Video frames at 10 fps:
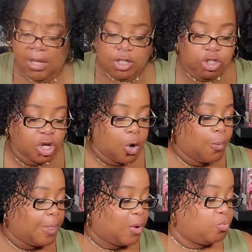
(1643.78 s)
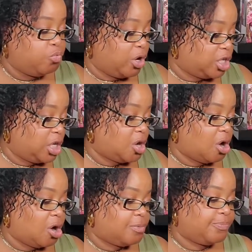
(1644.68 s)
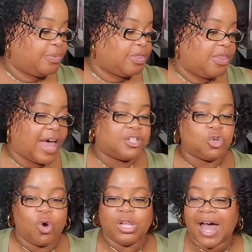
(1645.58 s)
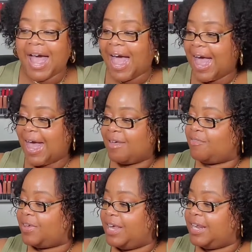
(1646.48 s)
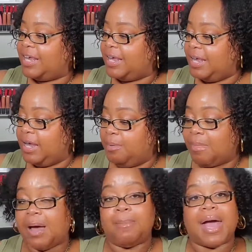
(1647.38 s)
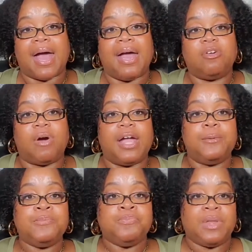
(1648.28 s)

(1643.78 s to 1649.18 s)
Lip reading: So really, y'all, that's all I have in my bag, right?